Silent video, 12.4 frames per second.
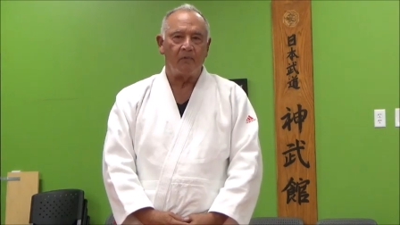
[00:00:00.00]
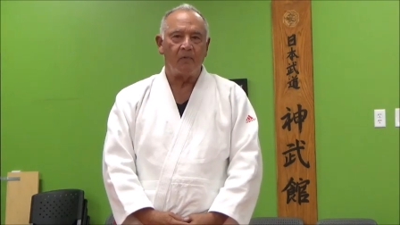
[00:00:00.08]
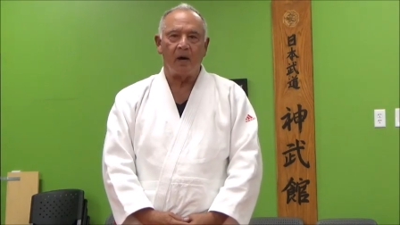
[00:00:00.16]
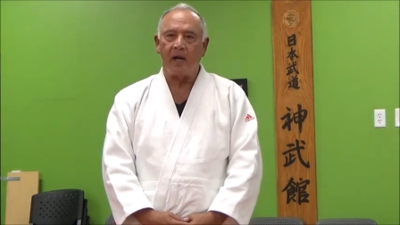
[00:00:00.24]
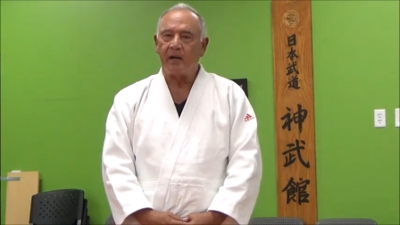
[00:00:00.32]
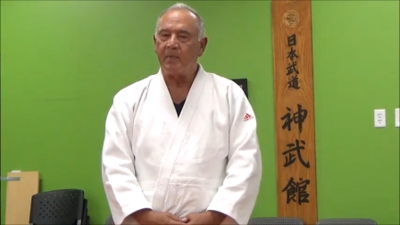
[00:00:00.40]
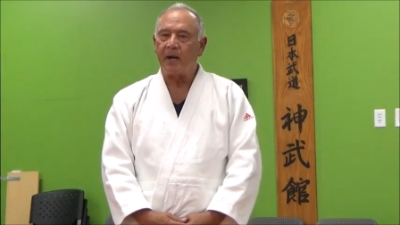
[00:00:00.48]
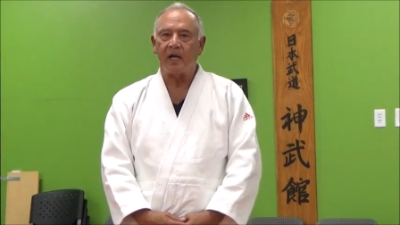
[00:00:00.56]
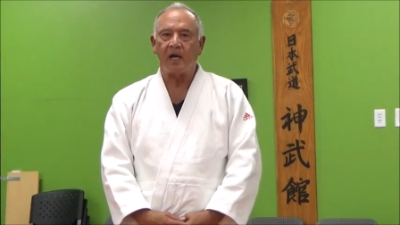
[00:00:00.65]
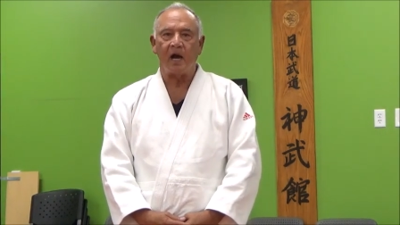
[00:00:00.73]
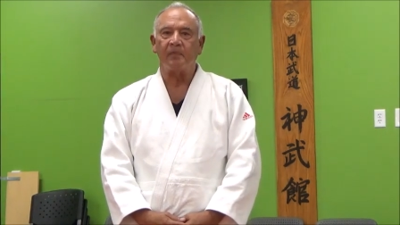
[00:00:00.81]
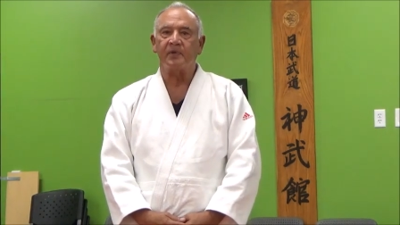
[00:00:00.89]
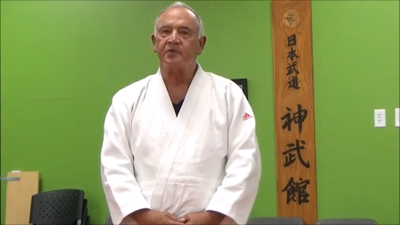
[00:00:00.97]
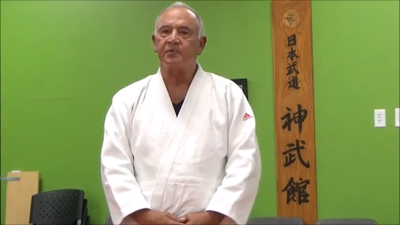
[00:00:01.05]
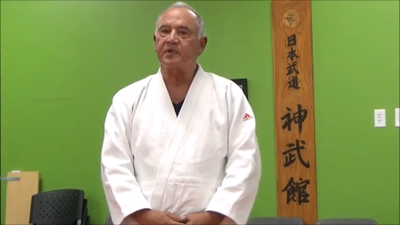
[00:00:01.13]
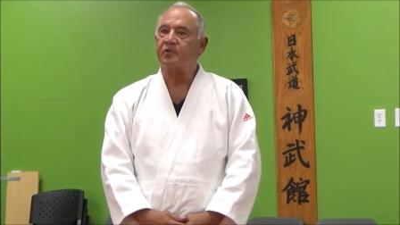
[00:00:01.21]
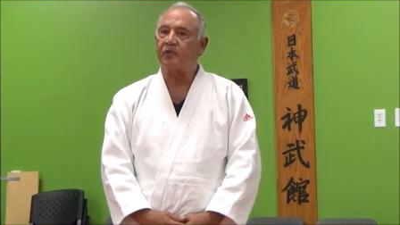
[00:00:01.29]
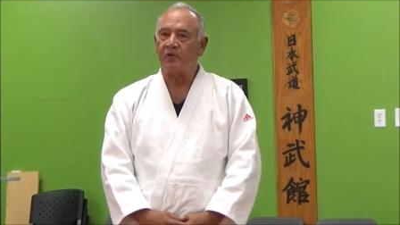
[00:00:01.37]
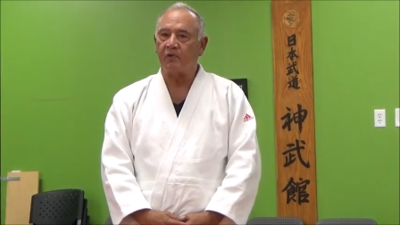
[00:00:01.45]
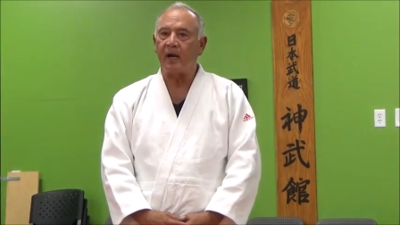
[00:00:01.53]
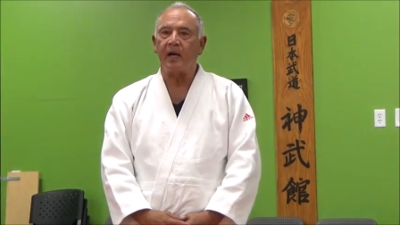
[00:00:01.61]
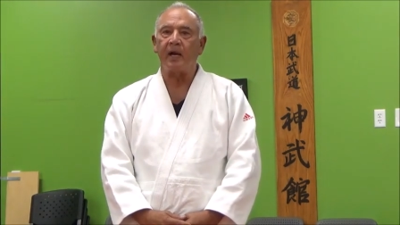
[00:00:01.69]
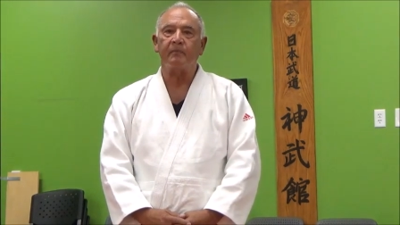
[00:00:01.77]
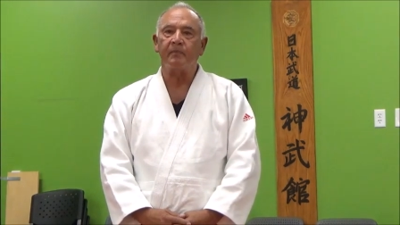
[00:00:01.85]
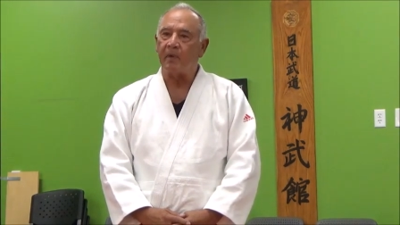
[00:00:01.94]
my accomplishments were great.
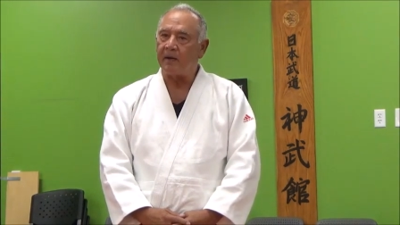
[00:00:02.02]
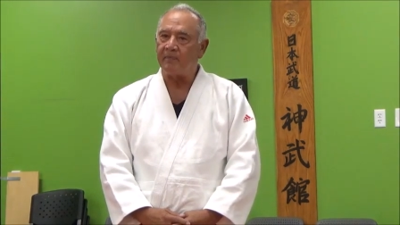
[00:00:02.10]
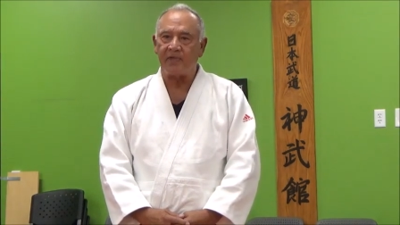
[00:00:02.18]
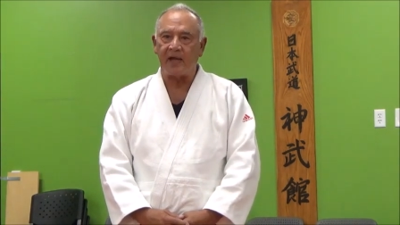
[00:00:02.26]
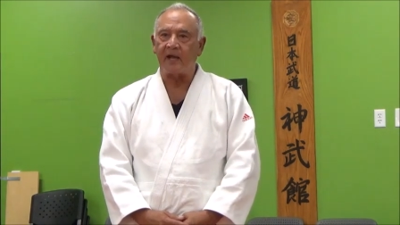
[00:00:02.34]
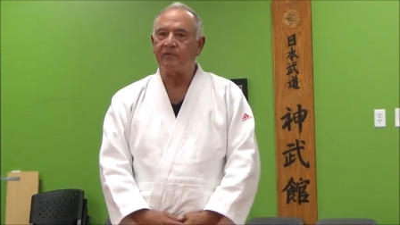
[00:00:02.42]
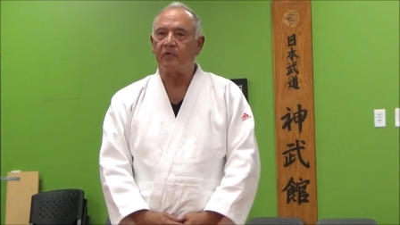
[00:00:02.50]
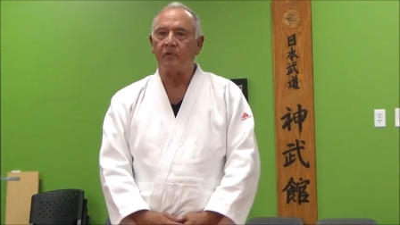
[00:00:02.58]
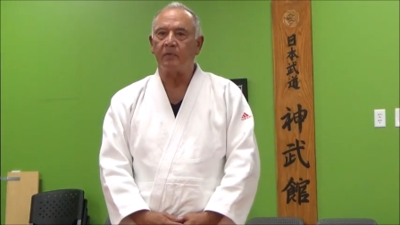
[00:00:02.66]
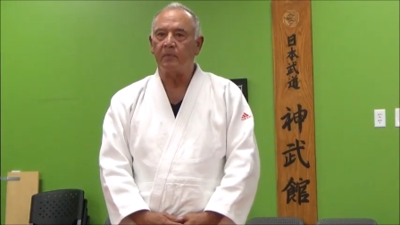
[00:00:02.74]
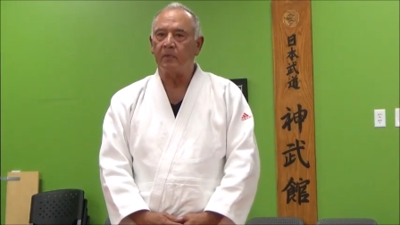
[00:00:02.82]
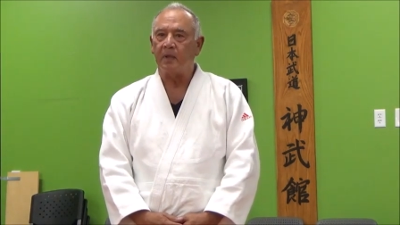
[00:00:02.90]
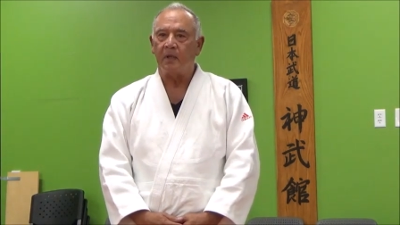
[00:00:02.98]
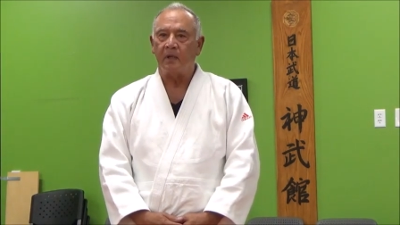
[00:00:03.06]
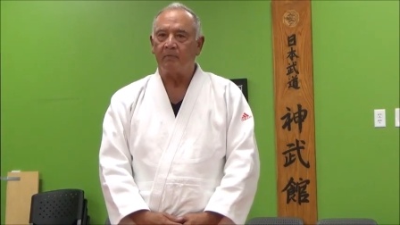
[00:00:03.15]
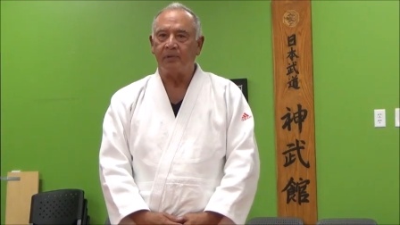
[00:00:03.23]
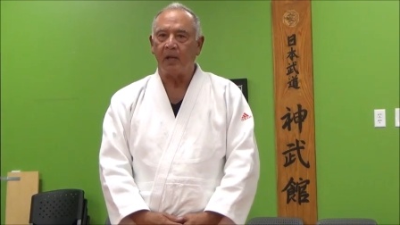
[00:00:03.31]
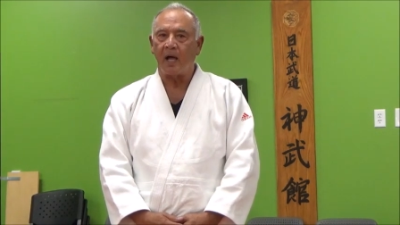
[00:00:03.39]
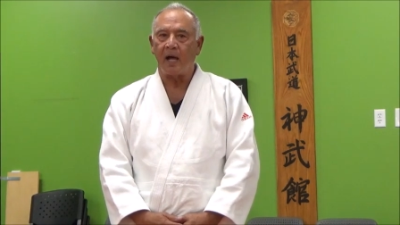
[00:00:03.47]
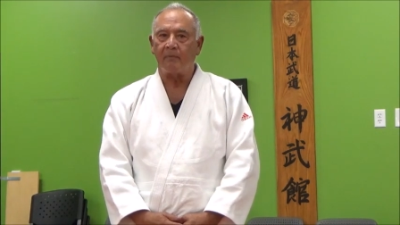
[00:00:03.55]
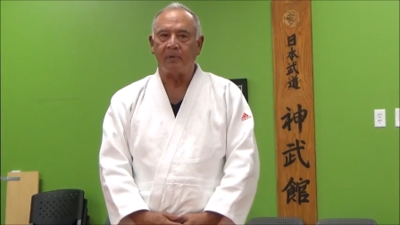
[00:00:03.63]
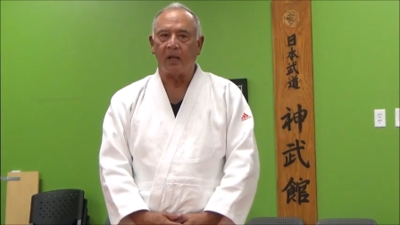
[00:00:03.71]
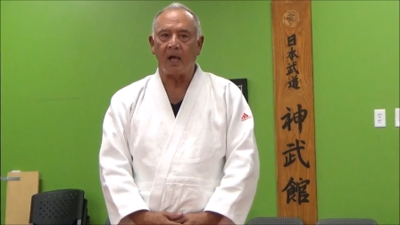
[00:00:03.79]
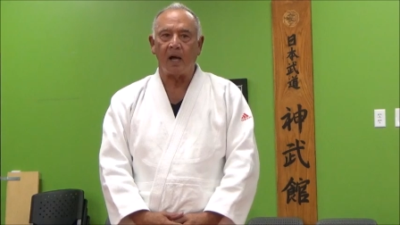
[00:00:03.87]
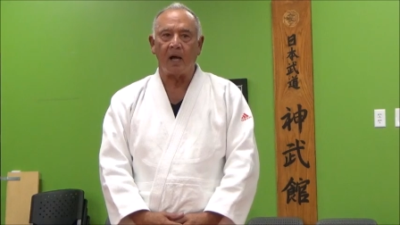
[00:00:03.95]
I'm thankful, blah,
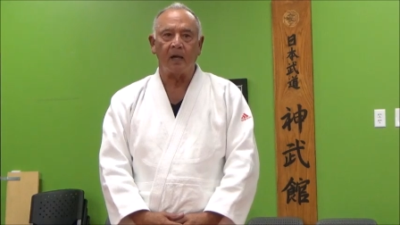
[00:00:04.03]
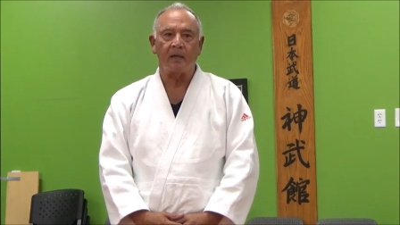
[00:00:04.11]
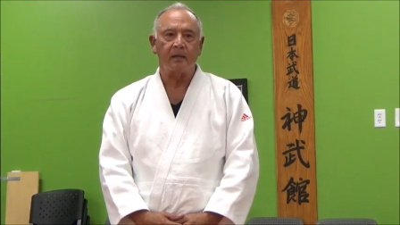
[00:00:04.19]
blah.